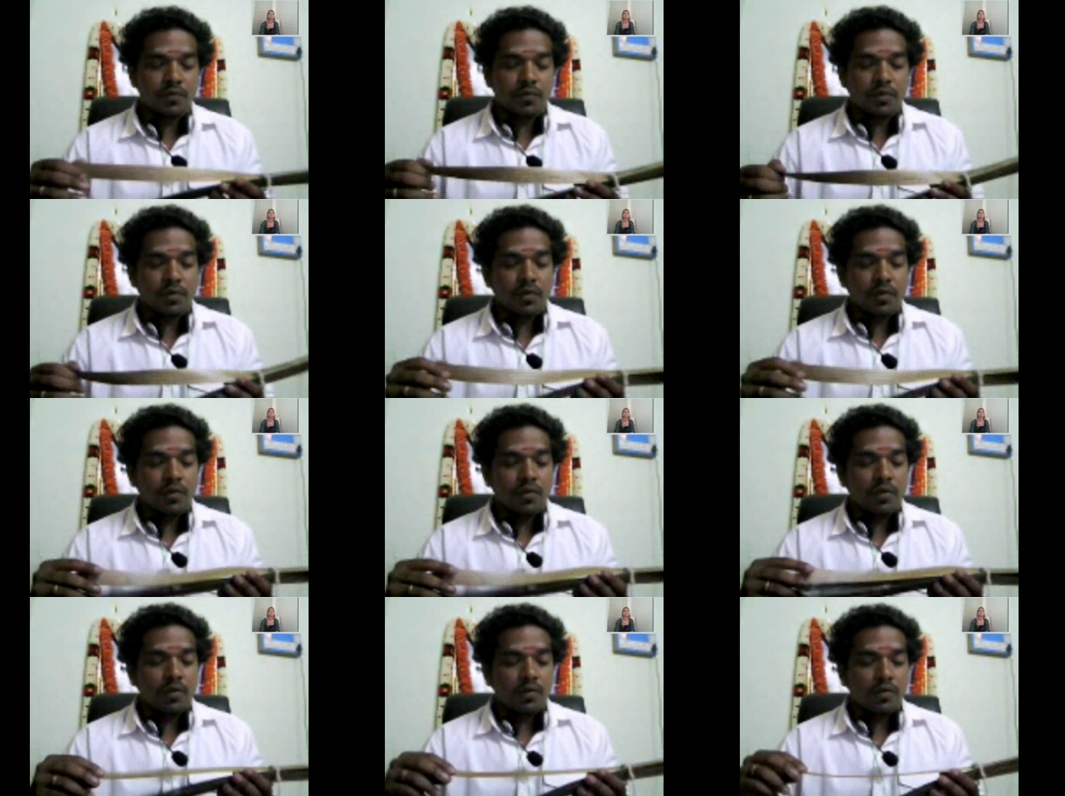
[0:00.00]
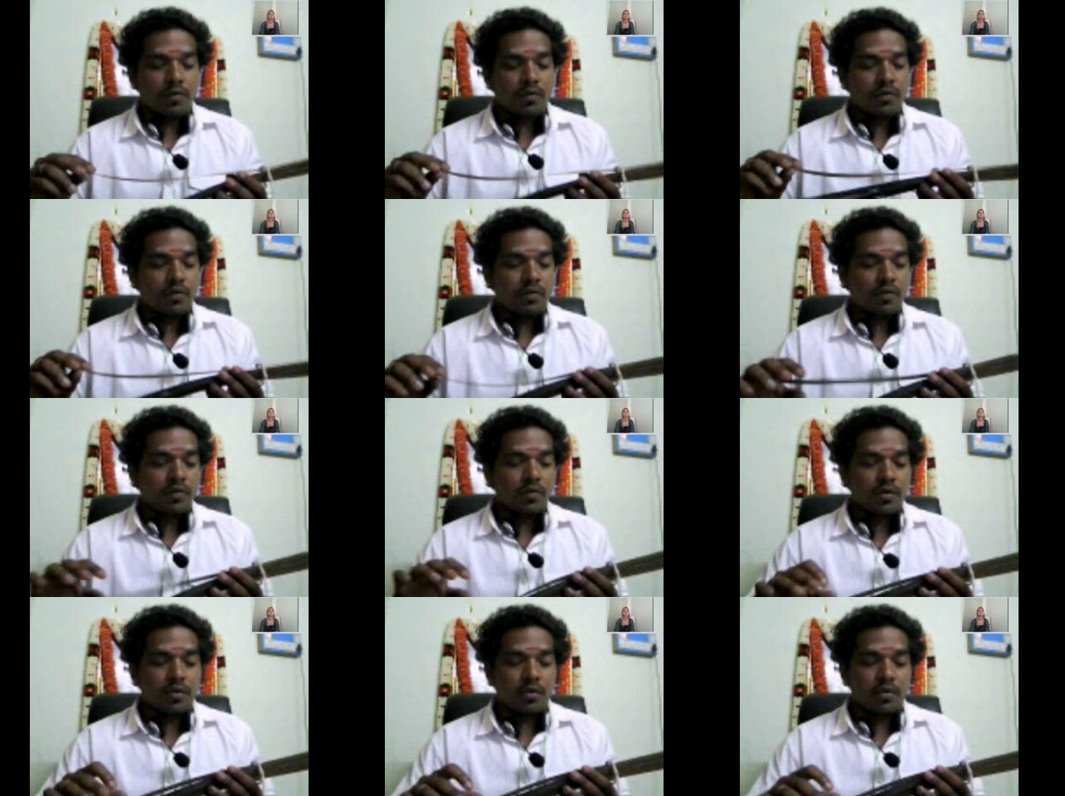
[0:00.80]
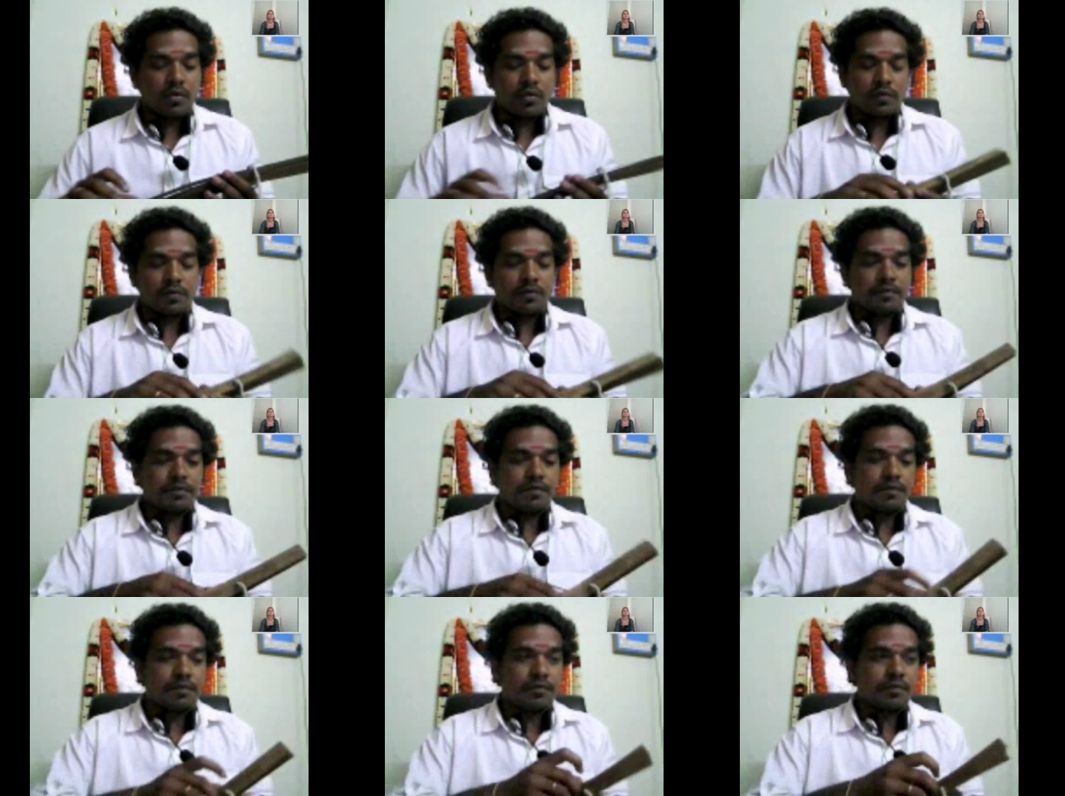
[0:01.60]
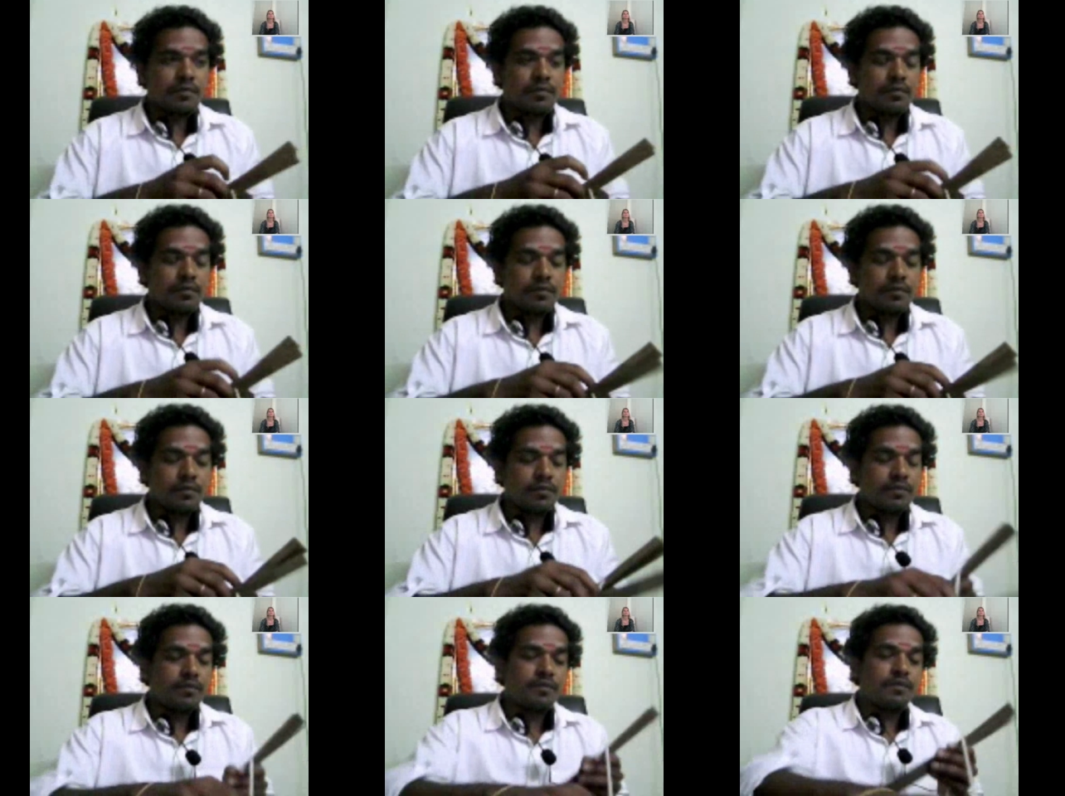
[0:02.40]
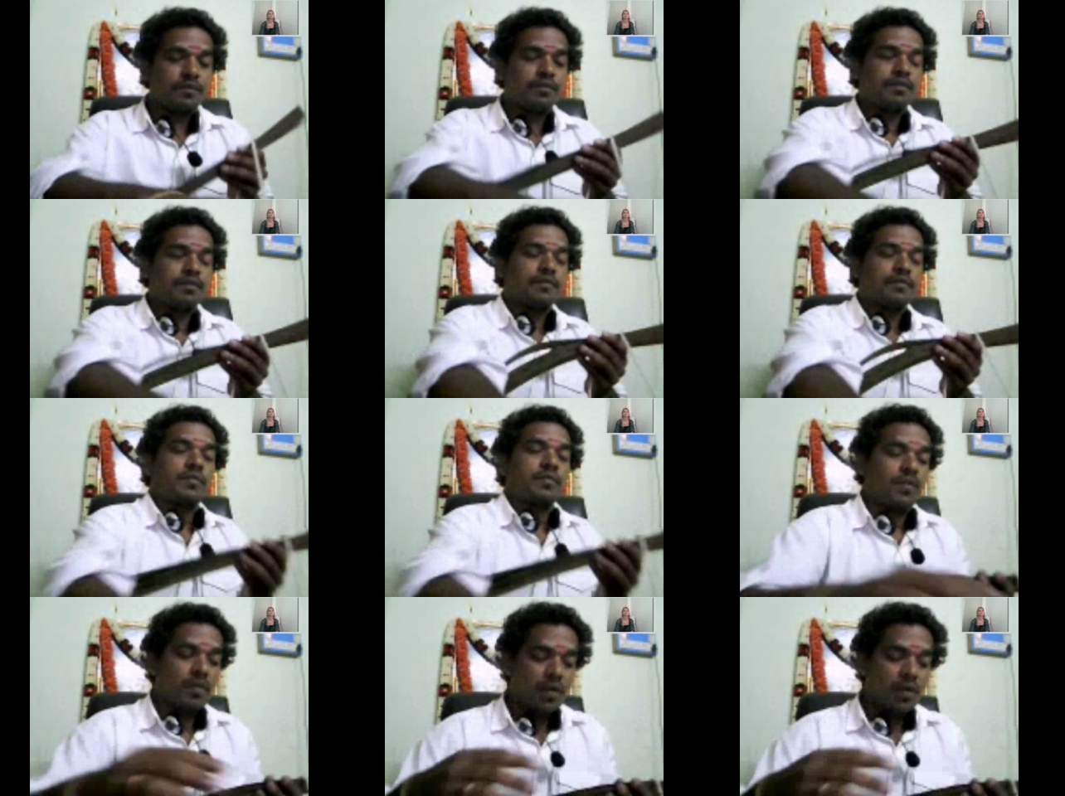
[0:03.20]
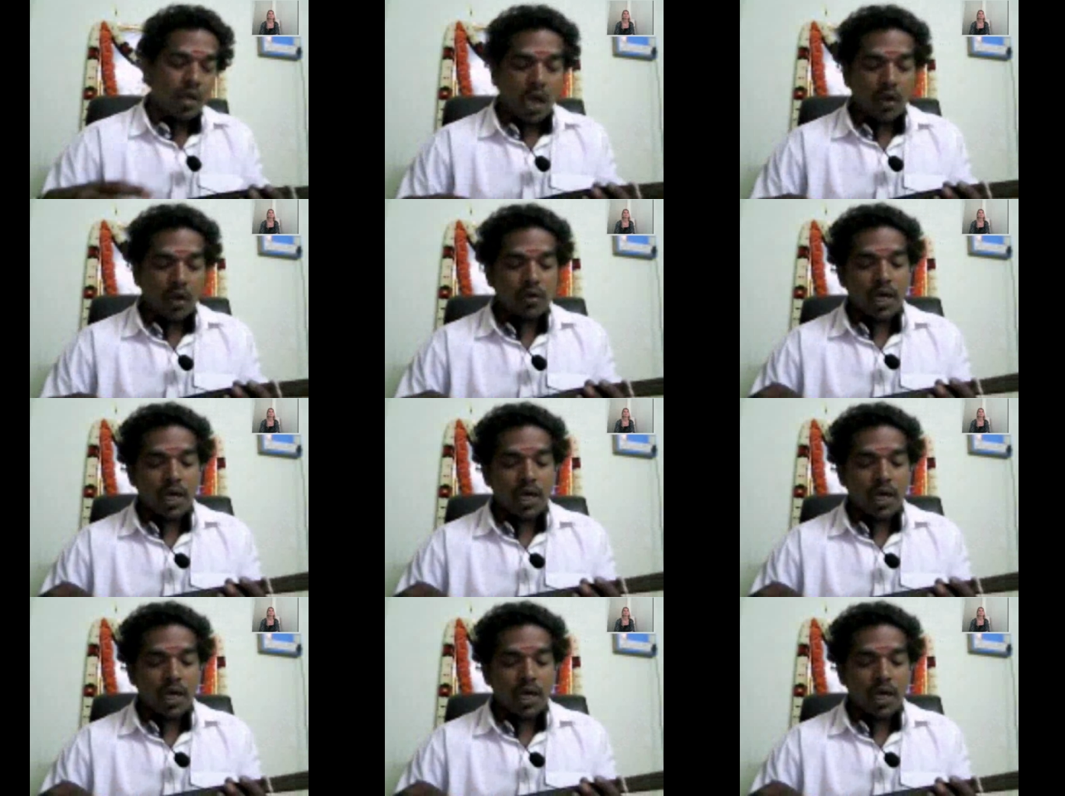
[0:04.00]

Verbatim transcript: If the answer is no, the palm leaf reader will put that palm leaf aside